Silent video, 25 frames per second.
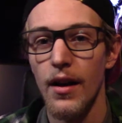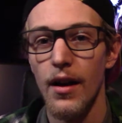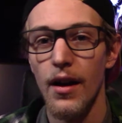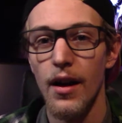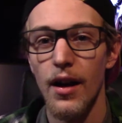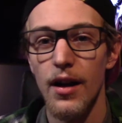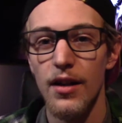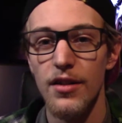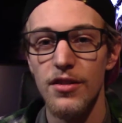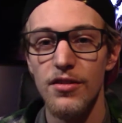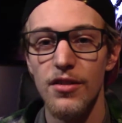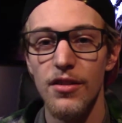
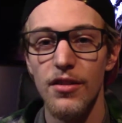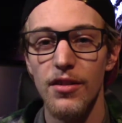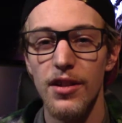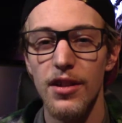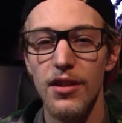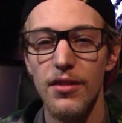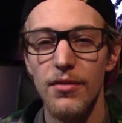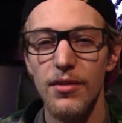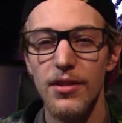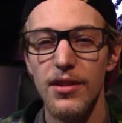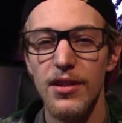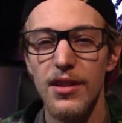I start
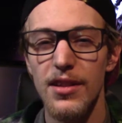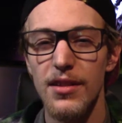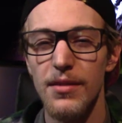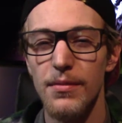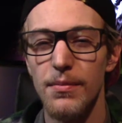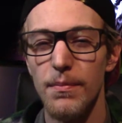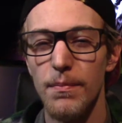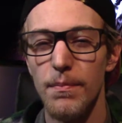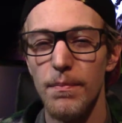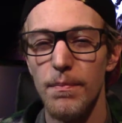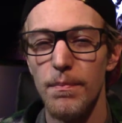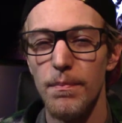hearing these
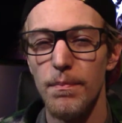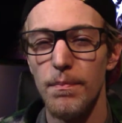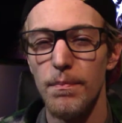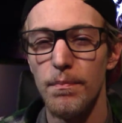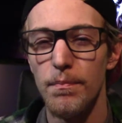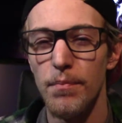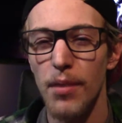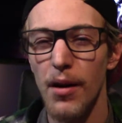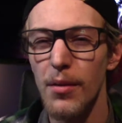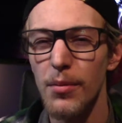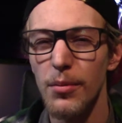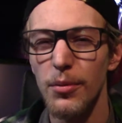
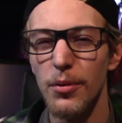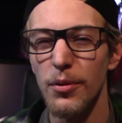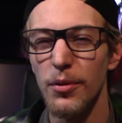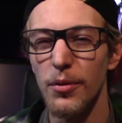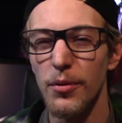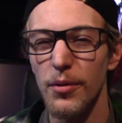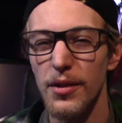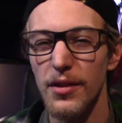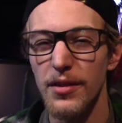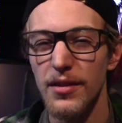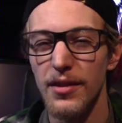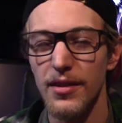bubble
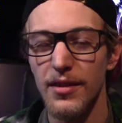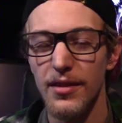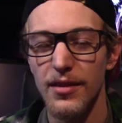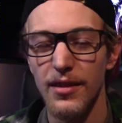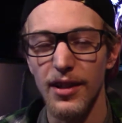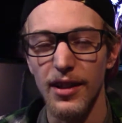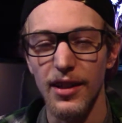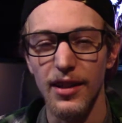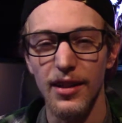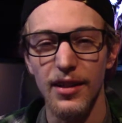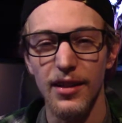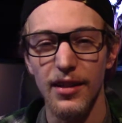noises,
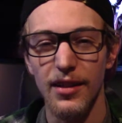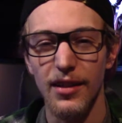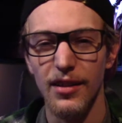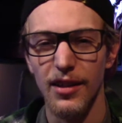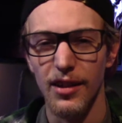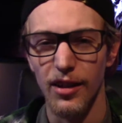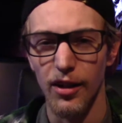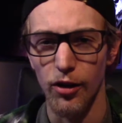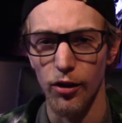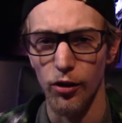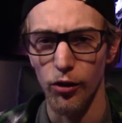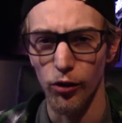like a
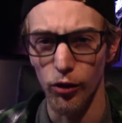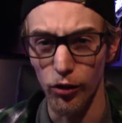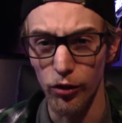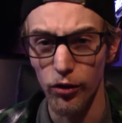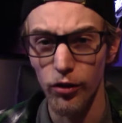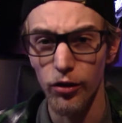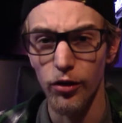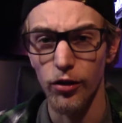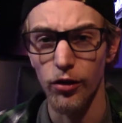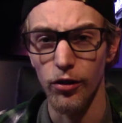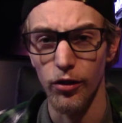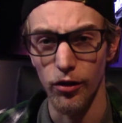glurt,
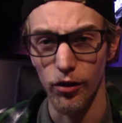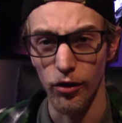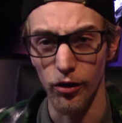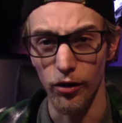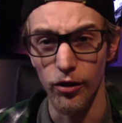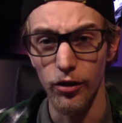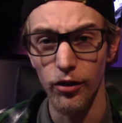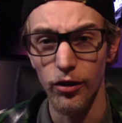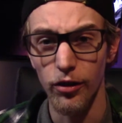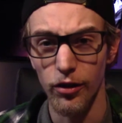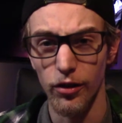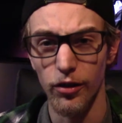
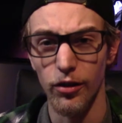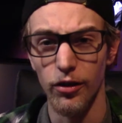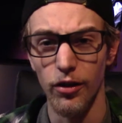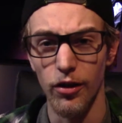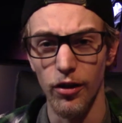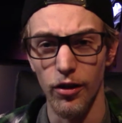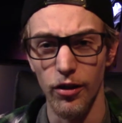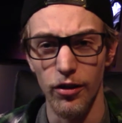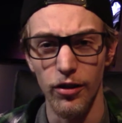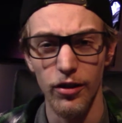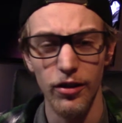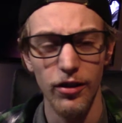glurt,
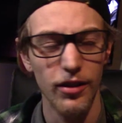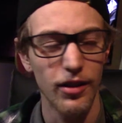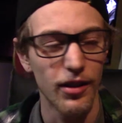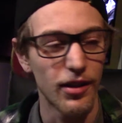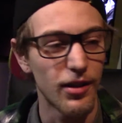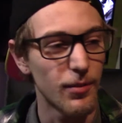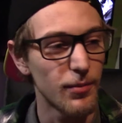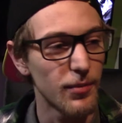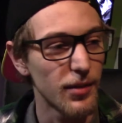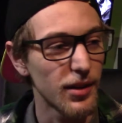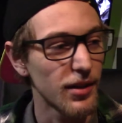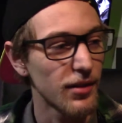glurt, and
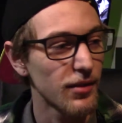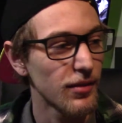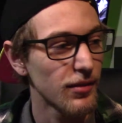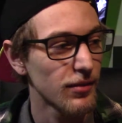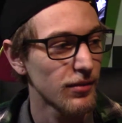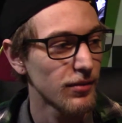I'm like,